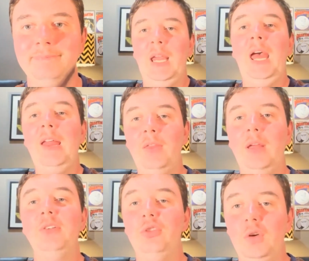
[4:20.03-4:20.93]
And
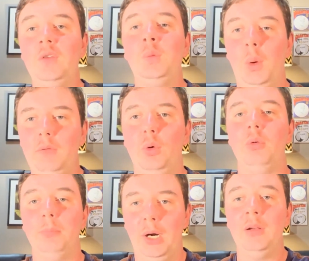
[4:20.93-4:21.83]
then you just swivel
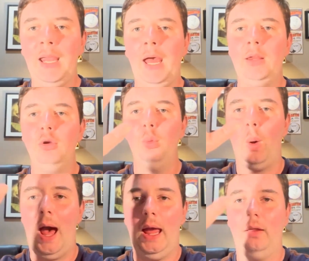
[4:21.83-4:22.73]
and you
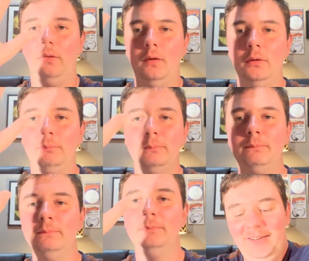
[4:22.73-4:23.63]
wave.
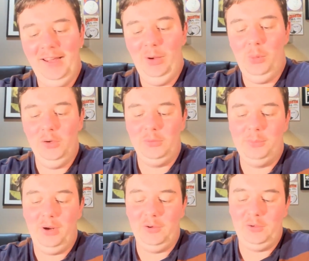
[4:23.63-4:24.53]
You can now watch
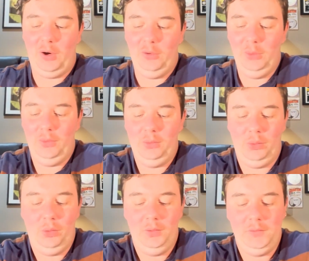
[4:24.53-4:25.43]
my show, The
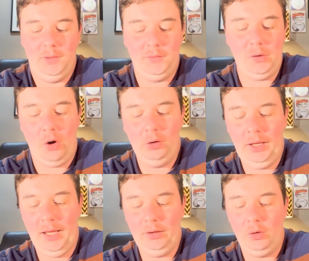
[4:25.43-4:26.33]
Enthusiast, on
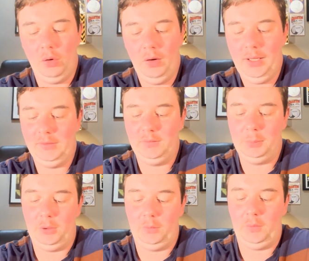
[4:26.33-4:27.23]
Anchor and
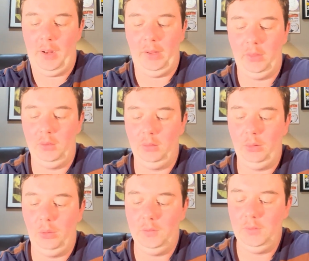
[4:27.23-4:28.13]
Spotify. The
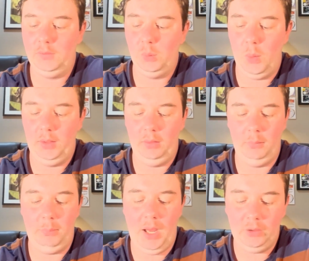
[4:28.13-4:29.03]
Enthusiast, where
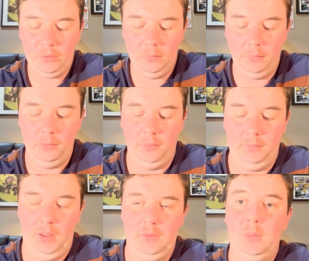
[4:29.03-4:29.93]
the passion for the
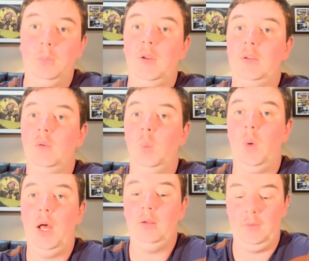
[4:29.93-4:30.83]
Phantom doesn't
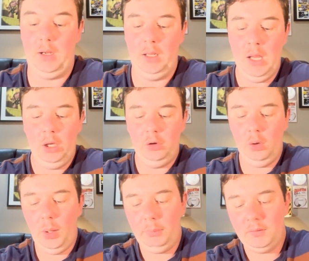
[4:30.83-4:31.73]
waver.
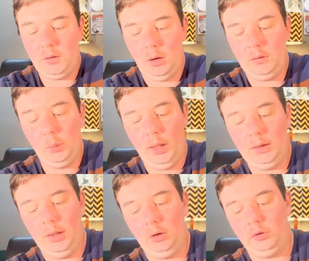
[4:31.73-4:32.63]
New episodes
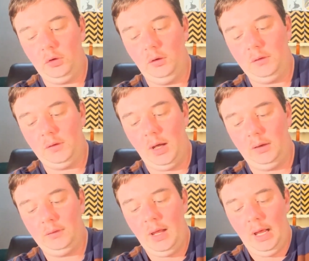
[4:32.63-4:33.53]
weekly on
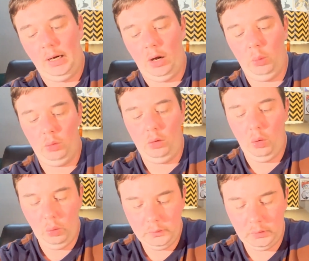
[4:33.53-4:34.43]
Tuesdays, and I will
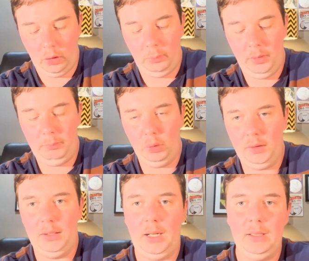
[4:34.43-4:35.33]
also be
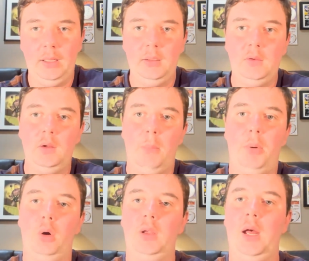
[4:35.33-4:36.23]
putting a link to the
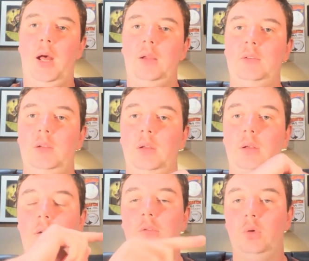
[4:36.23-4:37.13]
podcast in
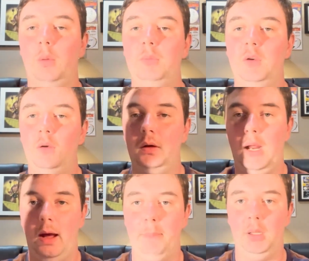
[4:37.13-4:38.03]
the description
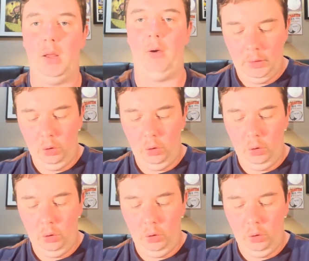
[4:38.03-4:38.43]
down below.